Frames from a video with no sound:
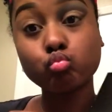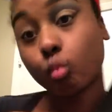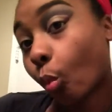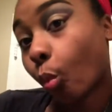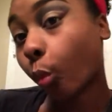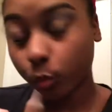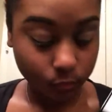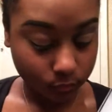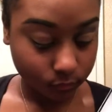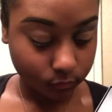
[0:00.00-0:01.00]
Okay, so
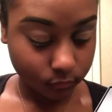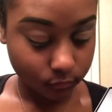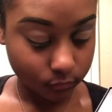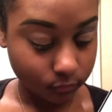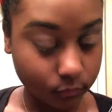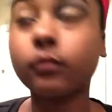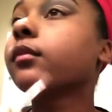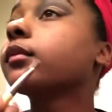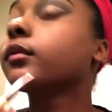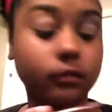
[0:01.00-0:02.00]
I'm using this
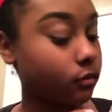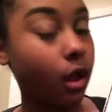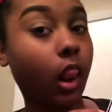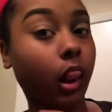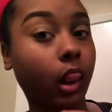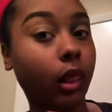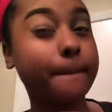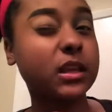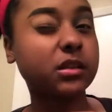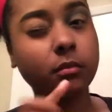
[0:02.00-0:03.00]
sparkly green.
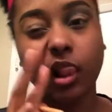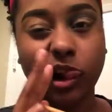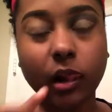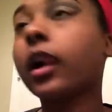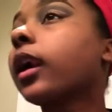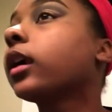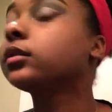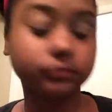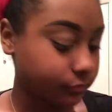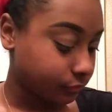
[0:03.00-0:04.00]
Actually, I'm mixing
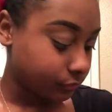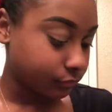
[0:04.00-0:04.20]
them together,